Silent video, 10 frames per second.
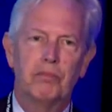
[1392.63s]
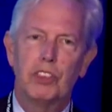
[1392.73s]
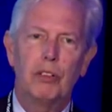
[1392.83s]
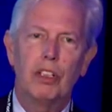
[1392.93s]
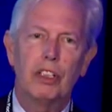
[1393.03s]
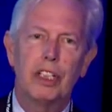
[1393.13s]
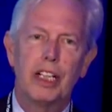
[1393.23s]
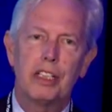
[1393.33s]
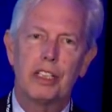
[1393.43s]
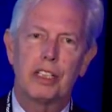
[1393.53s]
no longer
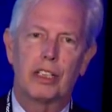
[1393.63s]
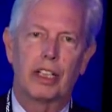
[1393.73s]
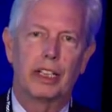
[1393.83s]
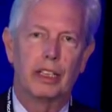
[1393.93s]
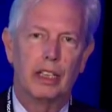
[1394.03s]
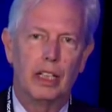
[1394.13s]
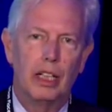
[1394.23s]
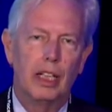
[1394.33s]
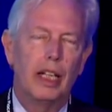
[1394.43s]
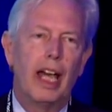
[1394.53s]
necessary
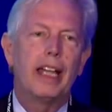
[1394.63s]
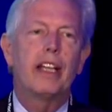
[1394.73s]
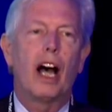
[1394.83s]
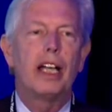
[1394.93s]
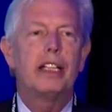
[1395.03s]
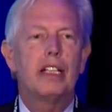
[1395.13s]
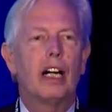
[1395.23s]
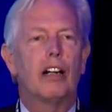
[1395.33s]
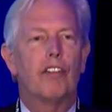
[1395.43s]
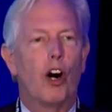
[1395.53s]
and the idea
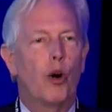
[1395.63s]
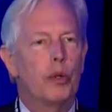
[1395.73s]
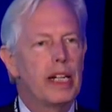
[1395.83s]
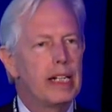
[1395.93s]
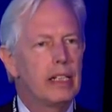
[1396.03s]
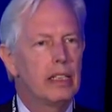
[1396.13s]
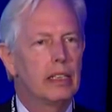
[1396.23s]
of owning,